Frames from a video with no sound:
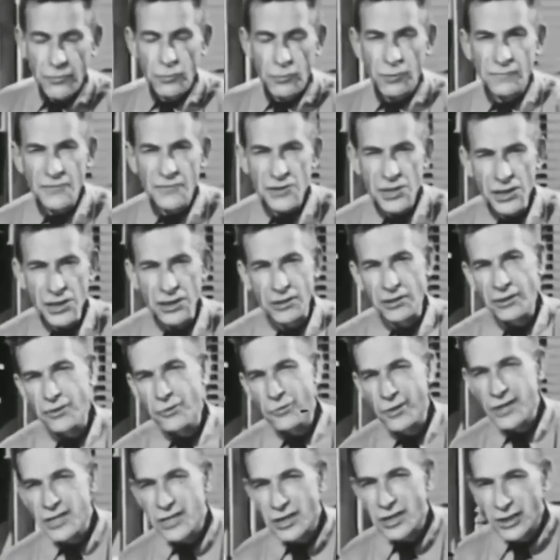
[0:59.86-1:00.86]
most of you have
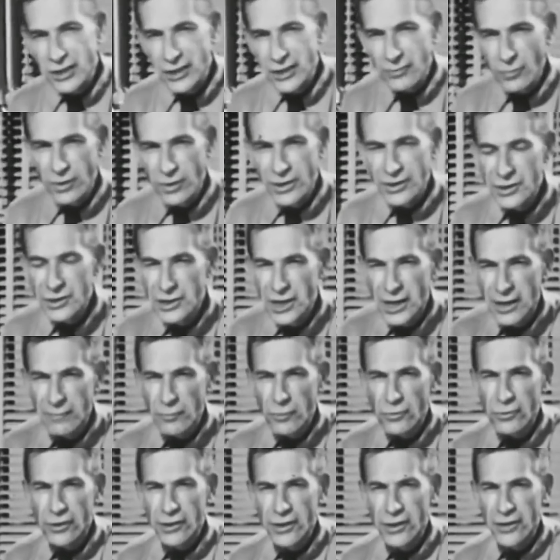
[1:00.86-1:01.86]
seen a crystal at one
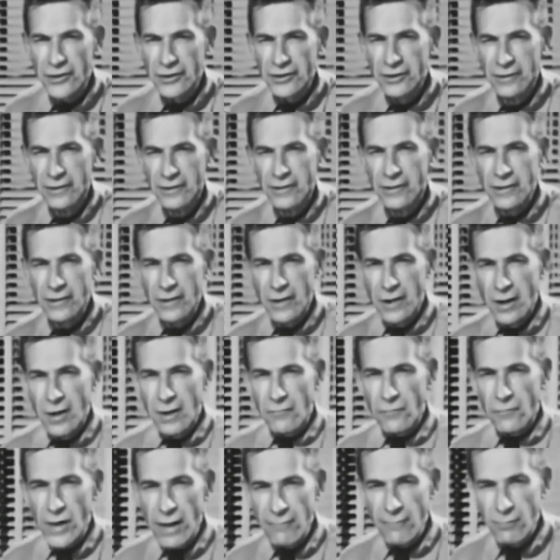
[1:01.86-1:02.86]
time or another,
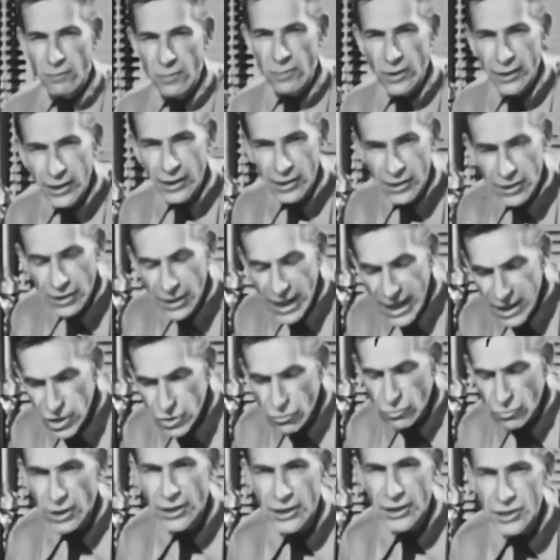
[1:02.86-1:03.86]
probably in a
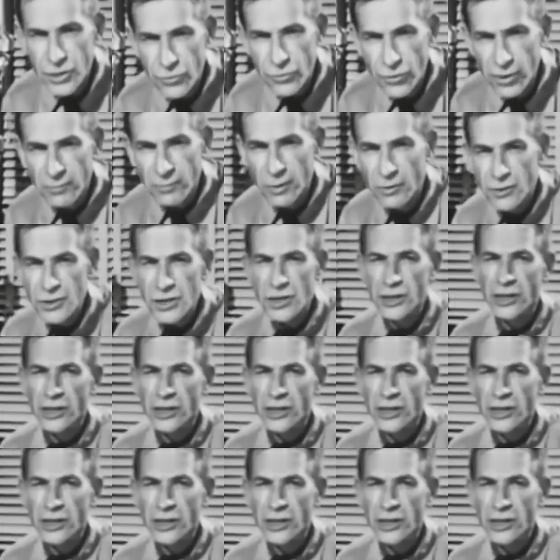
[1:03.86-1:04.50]
natural history